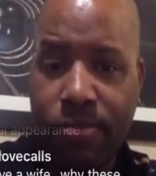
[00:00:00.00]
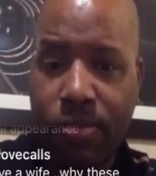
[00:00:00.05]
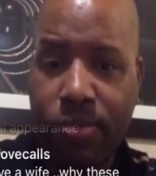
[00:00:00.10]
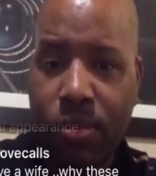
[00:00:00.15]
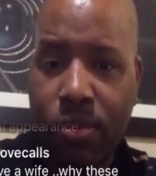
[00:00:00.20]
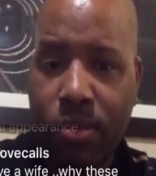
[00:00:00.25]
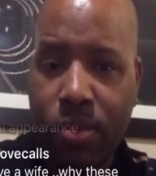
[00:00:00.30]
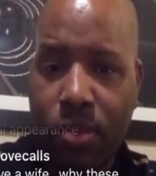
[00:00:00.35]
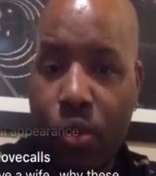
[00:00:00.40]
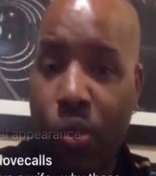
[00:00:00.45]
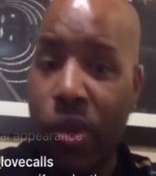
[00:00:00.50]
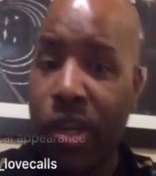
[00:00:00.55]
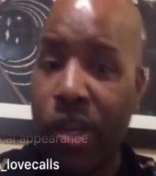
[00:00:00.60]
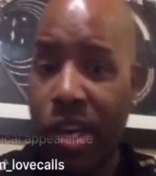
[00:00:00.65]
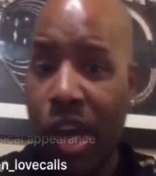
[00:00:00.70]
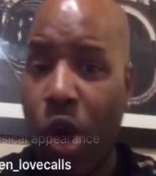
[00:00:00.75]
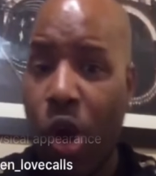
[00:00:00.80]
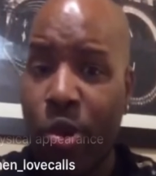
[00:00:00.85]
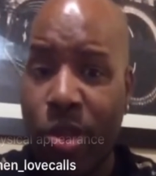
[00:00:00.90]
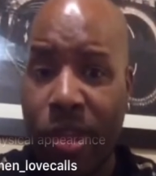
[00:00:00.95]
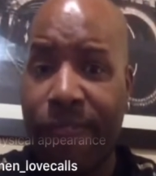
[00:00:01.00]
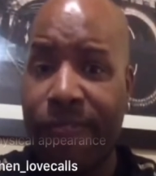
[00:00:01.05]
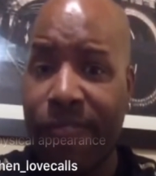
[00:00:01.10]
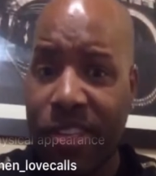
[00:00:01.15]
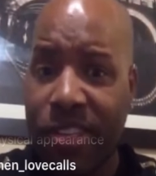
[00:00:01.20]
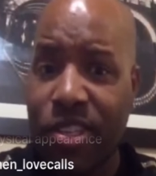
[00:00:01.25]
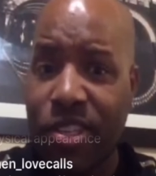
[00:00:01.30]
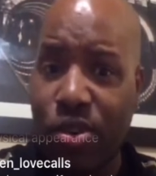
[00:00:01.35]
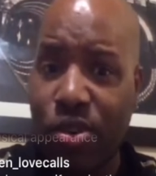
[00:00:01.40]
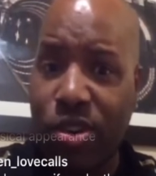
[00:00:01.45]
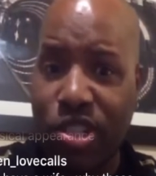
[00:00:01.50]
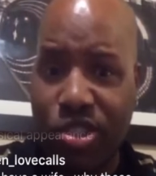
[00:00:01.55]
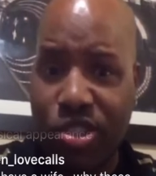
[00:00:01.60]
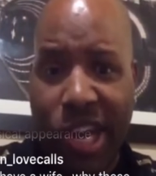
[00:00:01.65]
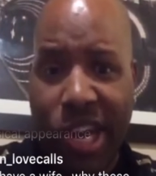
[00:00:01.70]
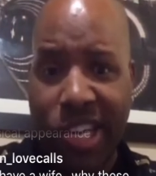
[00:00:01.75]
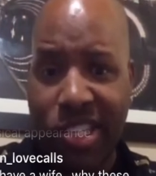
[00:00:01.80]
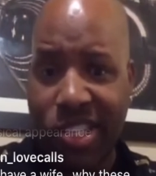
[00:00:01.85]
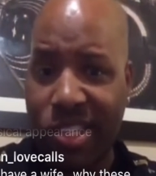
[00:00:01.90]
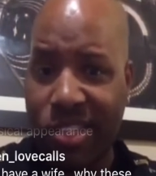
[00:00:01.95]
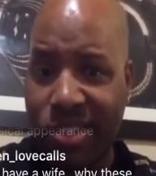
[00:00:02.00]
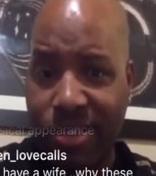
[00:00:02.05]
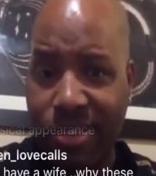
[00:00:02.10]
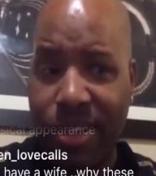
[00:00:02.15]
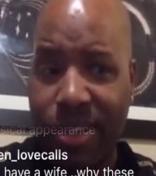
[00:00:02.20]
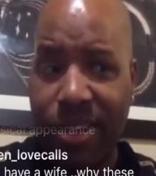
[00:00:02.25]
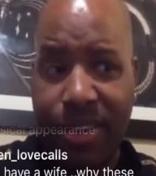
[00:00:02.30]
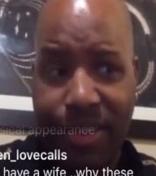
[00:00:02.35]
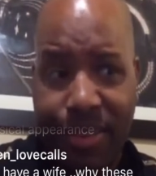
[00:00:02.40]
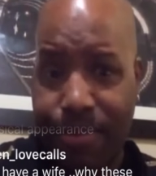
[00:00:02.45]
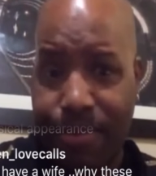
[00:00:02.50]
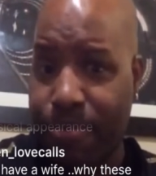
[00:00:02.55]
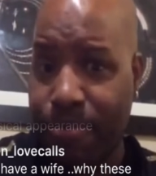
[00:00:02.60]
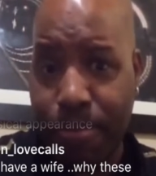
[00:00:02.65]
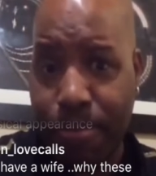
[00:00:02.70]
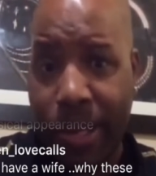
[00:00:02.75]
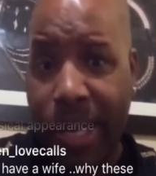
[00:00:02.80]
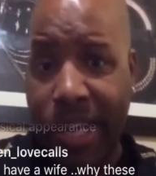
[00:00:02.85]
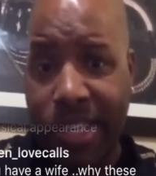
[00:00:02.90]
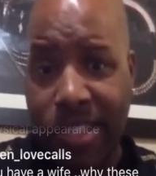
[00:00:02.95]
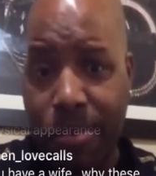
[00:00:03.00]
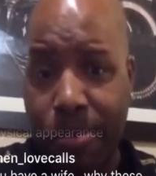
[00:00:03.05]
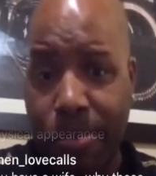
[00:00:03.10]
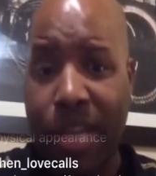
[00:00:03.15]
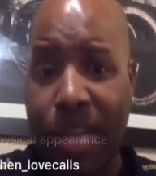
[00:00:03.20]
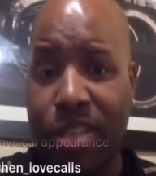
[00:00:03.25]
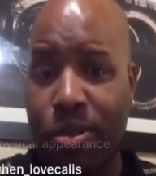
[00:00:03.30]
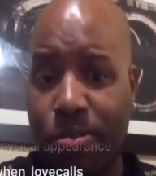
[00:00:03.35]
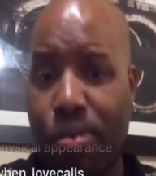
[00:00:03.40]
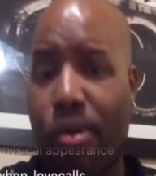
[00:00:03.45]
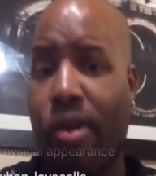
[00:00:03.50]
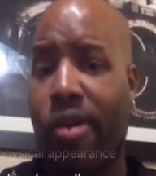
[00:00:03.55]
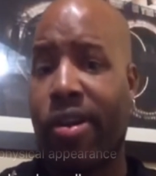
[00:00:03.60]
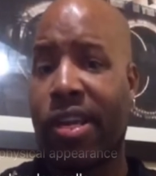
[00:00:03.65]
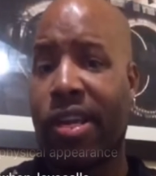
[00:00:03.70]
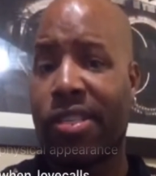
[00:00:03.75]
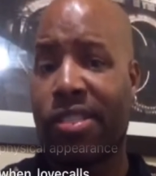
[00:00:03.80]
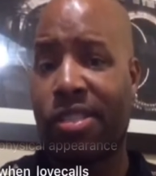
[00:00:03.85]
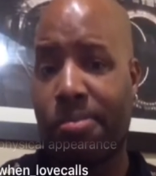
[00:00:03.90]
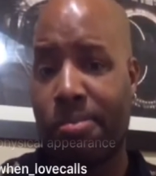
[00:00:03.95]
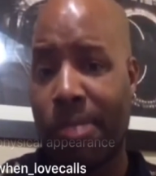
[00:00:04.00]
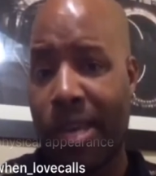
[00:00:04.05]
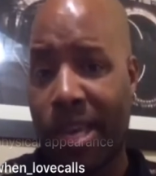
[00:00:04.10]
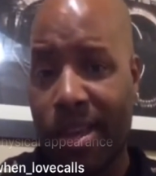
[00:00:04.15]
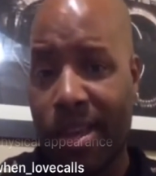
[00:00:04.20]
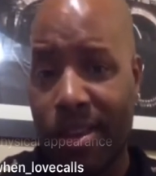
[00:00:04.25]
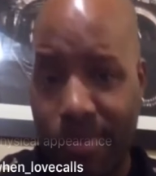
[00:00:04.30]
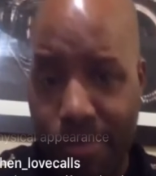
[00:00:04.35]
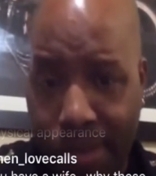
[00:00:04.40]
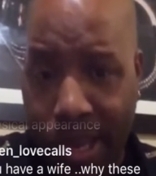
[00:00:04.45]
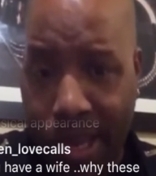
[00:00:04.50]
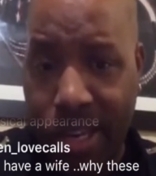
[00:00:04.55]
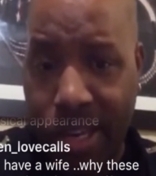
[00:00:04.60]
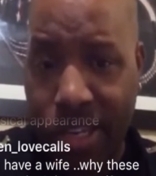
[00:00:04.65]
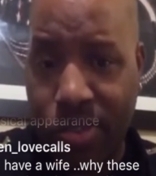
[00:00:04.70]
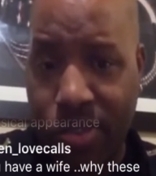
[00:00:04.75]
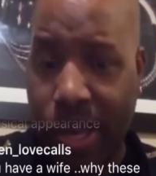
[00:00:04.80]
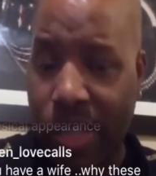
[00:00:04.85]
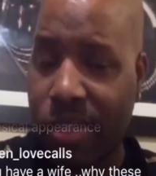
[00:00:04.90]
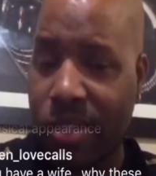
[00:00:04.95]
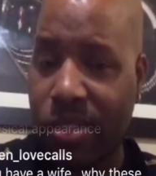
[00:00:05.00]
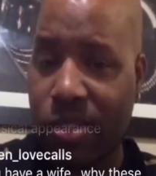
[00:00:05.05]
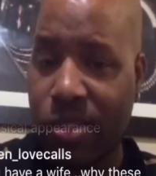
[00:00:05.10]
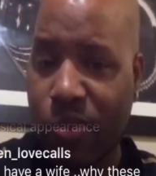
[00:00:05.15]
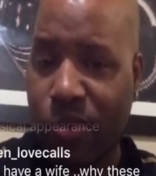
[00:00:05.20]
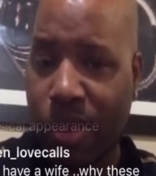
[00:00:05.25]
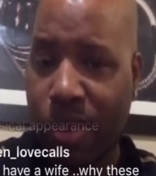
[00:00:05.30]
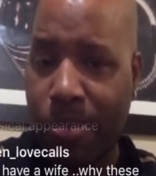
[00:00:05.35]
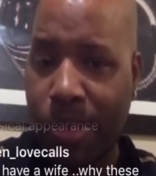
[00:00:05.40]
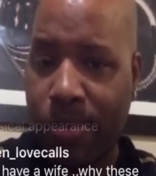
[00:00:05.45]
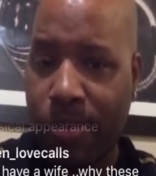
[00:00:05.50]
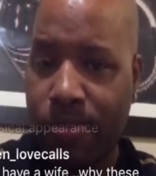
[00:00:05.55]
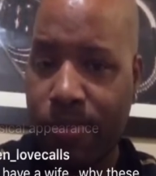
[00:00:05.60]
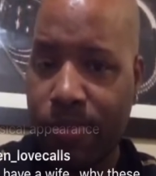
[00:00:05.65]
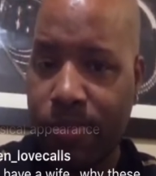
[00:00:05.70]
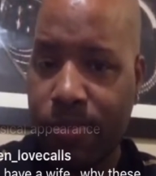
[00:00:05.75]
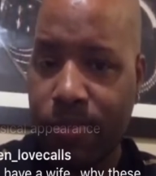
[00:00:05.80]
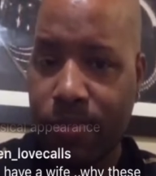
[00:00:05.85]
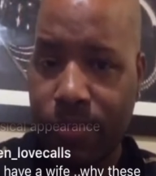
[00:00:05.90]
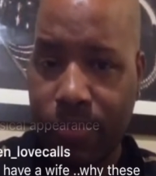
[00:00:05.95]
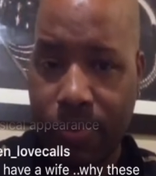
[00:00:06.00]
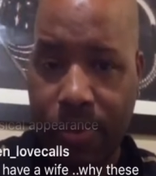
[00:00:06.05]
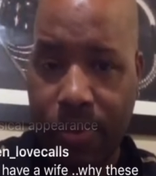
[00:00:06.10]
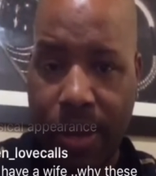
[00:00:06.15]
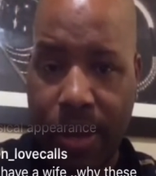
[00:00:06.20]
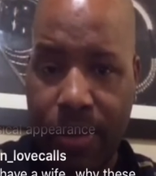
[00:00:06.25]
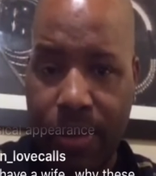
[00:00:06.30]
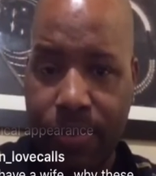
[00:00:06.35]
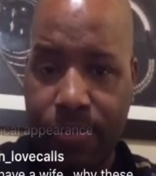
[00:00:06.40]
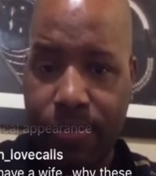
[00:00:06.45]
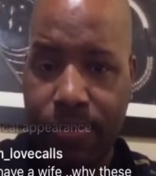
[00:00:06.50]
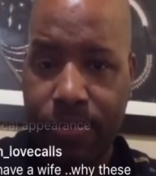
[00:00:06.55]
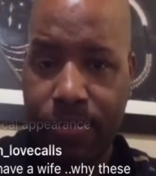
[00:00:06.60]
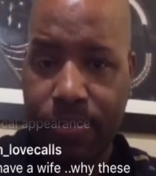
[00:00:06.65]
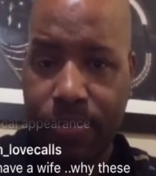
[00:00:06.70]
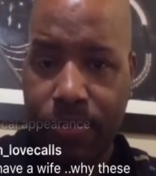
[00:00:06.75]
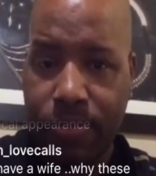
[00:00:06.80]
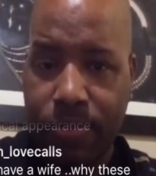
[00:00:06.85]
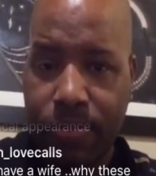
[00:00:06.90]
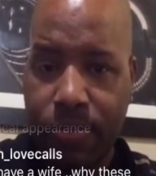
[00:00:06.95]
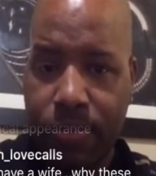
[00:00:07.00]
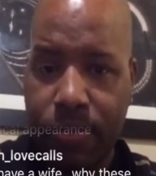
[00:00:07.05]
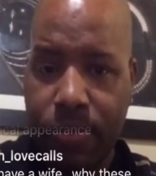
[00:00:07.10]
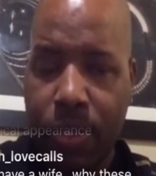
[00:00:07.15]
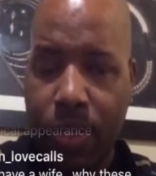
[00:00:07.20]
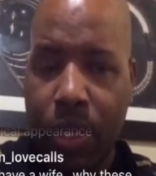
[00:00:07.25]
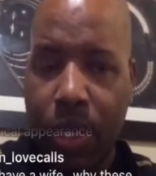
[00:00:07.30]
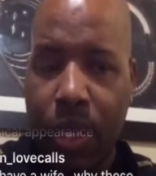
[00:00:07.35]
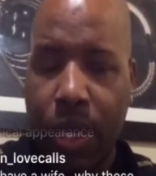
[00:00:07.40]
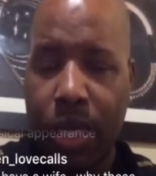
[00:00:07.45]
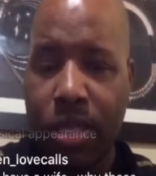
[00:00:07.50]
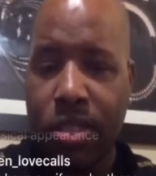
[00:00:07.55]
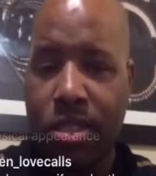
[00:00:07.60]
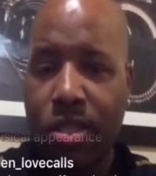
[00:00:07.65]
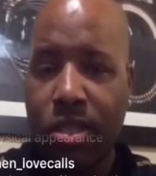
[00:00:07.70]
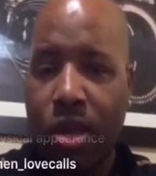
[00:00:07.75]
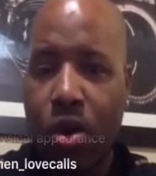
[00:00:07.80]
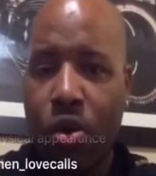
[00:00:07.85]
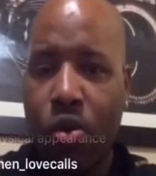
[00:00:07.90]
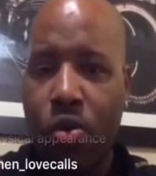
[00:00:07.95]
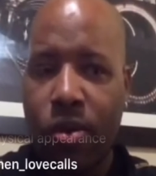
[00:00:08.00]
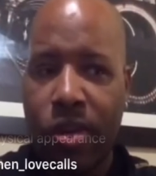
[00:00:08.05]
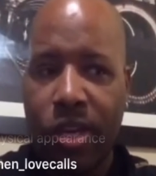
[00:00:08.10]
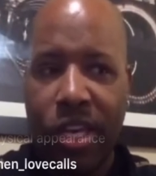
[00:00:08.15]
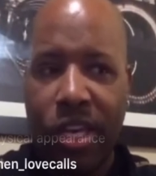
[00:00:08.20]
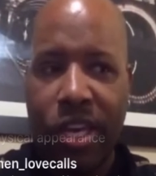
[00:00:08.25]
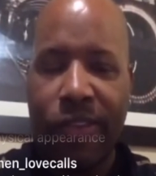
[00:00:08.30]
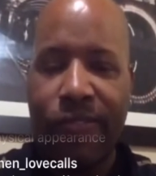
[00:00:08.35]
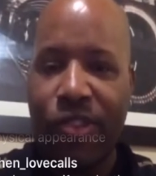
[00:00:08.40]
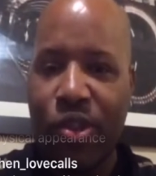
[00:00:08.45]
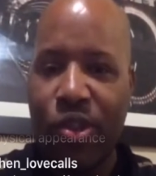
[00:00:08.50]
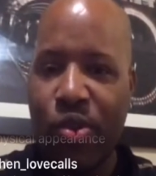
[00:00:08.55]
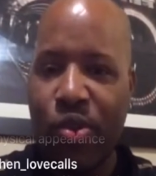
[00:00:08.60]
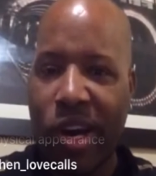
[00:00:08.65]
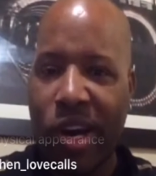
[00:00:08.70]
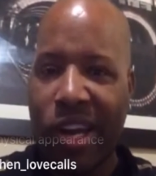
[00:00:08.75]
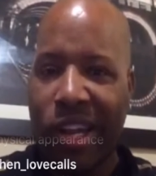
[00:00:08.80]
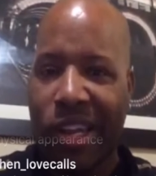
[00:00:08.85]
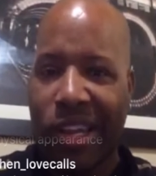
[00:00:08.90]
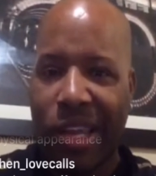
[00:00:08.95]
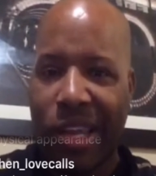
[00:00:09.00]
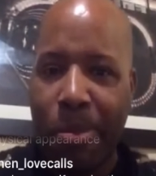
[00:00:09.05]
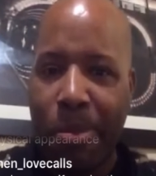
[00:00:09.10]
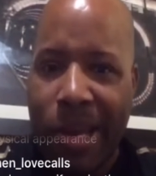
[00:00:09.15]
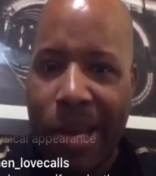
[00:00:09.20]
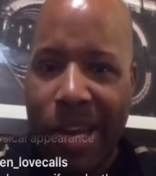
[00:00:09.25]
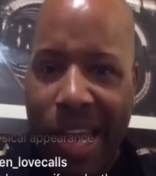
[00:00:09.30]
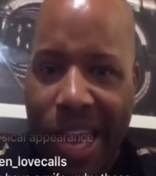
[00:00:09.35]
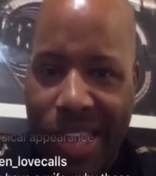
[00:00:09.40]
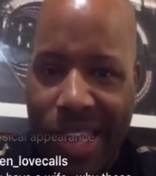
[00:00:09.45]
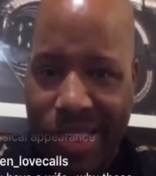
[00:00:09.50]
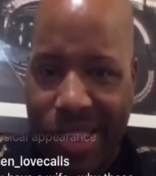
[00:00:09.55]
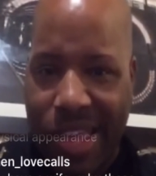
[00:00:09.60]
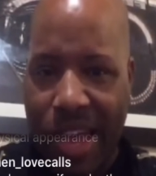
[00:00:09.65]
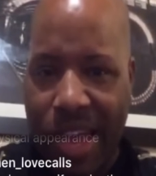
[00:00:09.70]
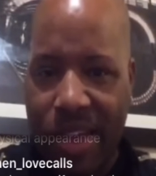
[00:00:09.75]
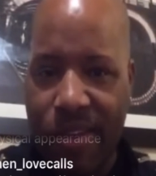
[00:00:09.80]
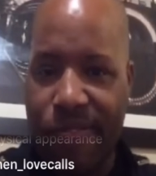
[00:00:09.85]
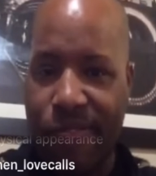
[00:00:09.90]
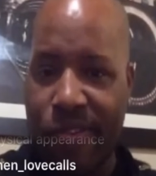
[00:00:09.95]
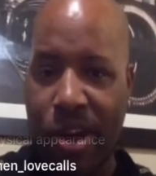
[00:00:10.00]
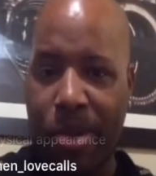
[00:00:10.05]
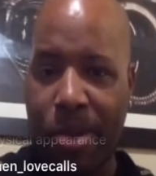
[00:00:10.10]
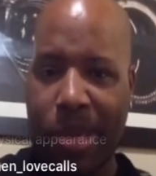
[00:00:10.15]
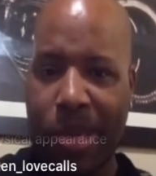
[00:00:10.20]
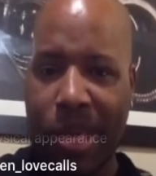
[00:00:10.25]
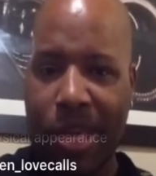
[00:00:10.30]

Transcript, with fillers: we know that physical attraction plays a major part into men being attracted to women right? And so if you eliminate that from it,